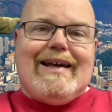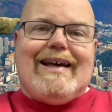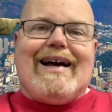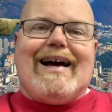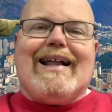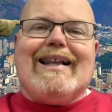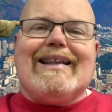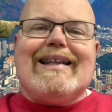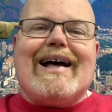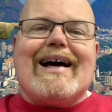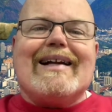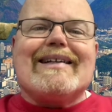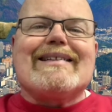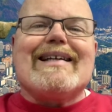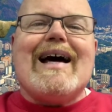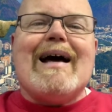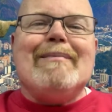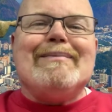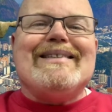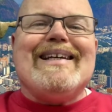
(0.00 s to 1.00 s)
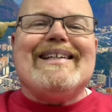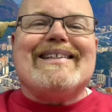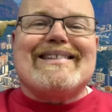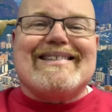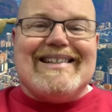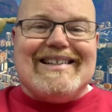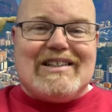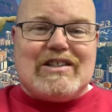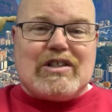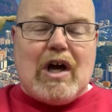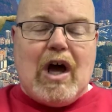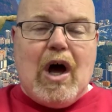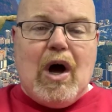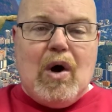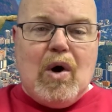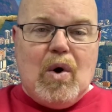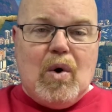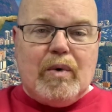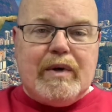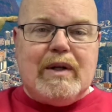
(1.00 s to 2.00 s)
A lot of times it's the
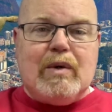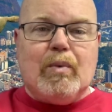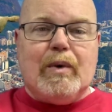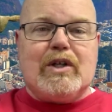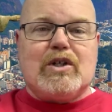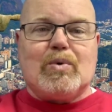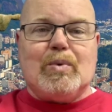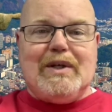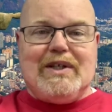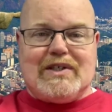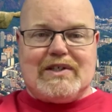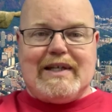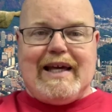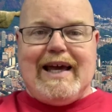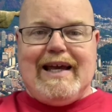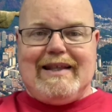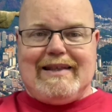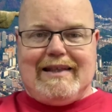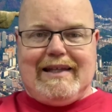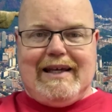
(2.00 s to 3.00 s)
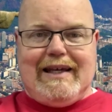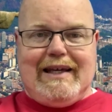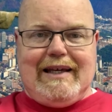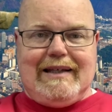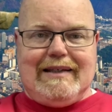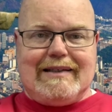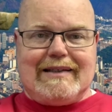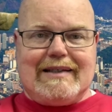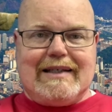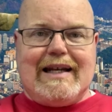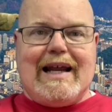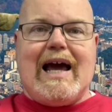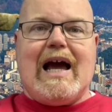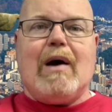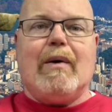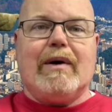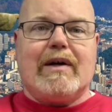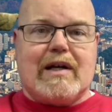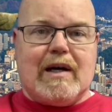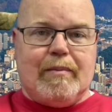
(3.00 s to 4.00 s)
tone in which we say things and
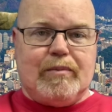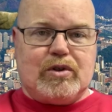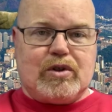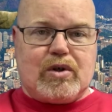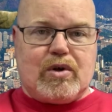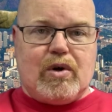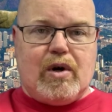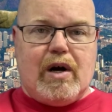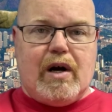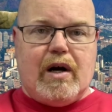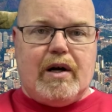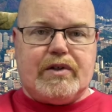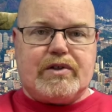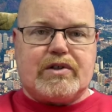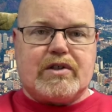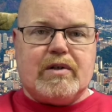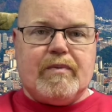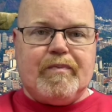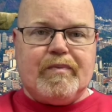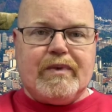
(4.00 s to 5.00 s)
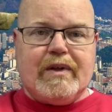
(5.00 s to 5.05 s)
how it comes across.